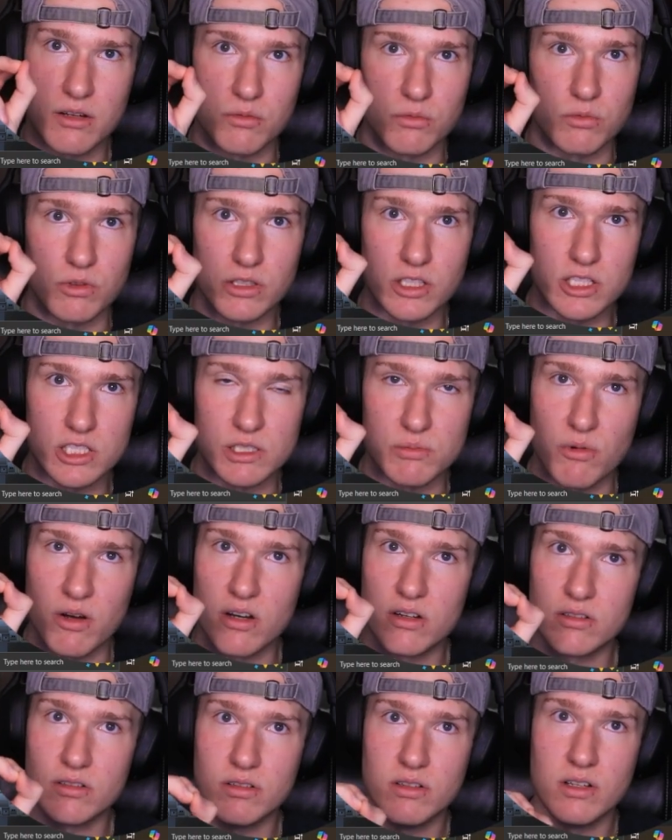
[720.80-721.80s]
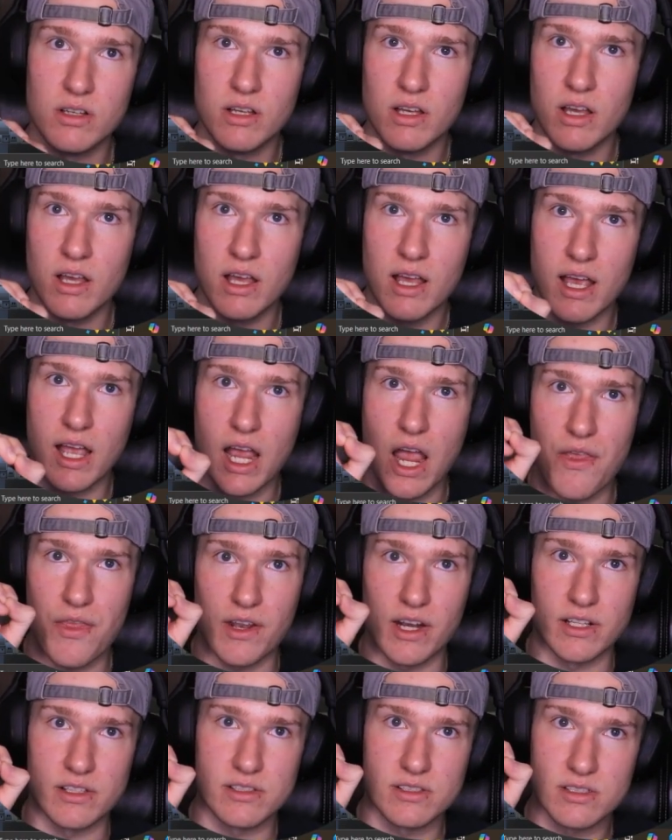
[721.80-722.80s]
really small and then
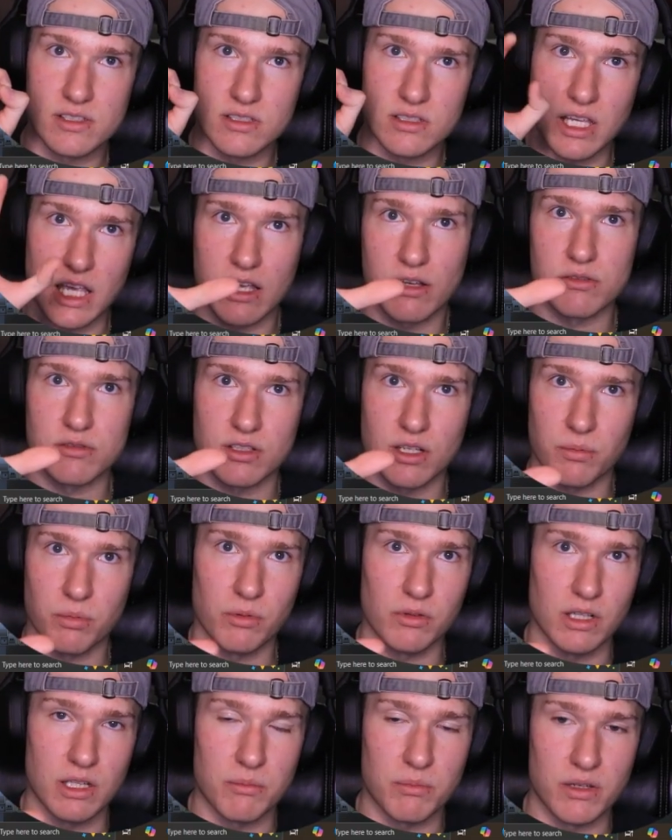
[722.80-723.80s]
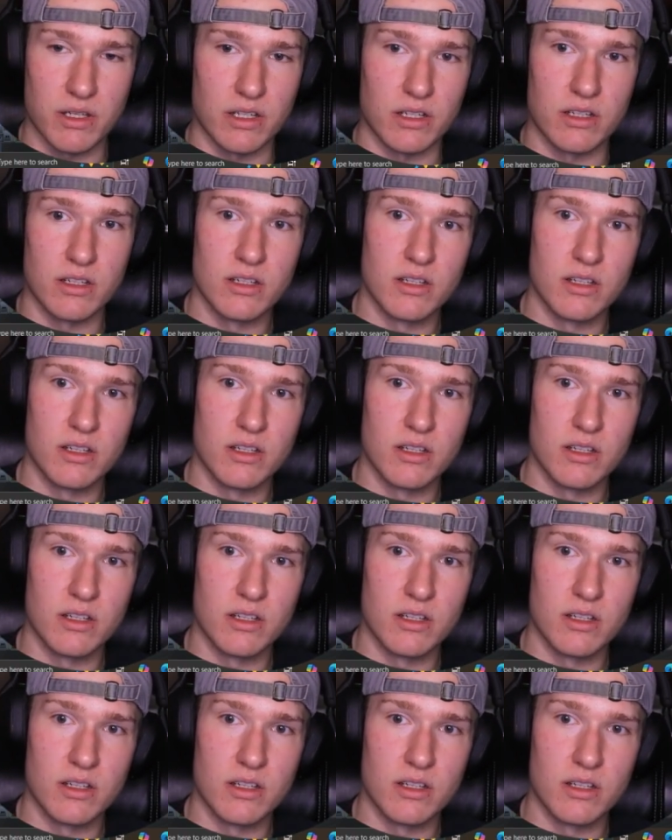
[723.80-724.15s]
it scales up really big.